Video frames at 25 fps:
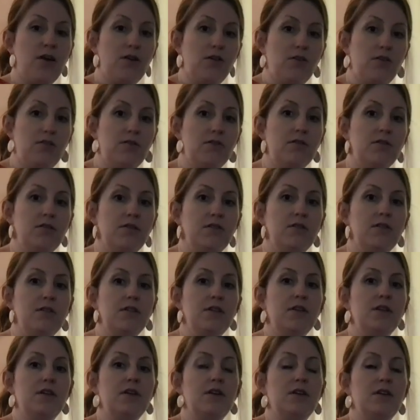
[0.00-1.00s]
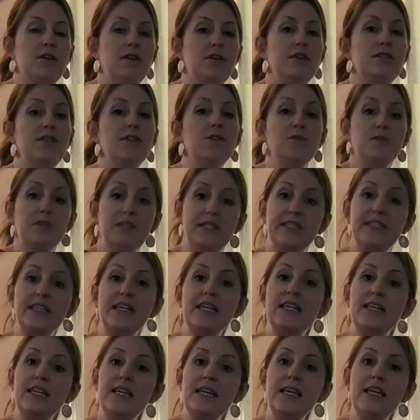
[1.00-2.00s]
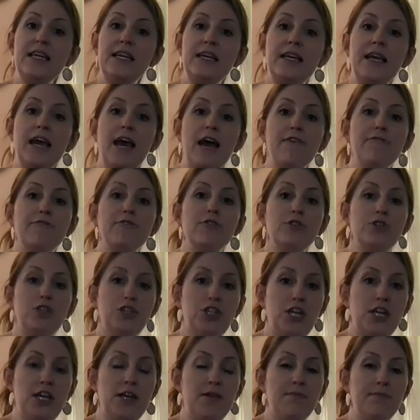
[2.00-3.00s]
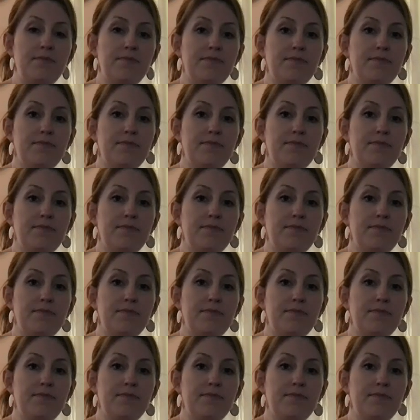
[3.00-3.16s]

So C, D, E, F, or G.